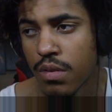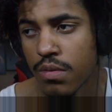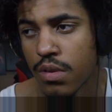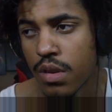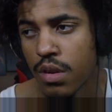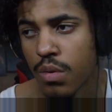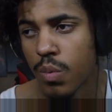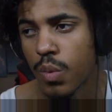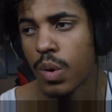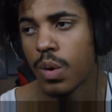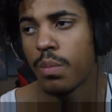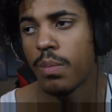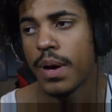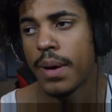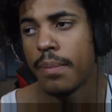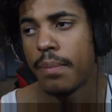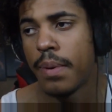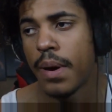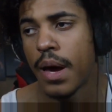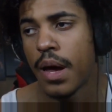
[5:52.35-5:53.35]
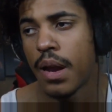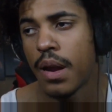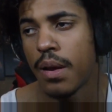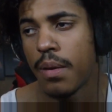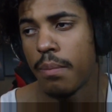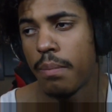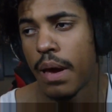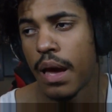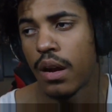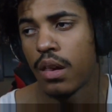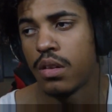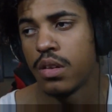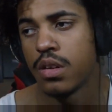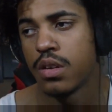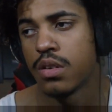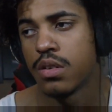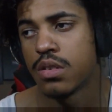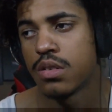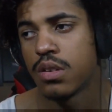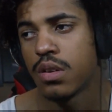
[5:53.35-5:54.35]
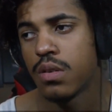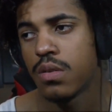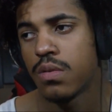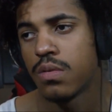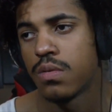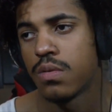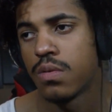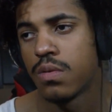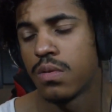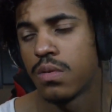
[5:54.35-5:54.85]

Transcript: You have done well by battling yourself.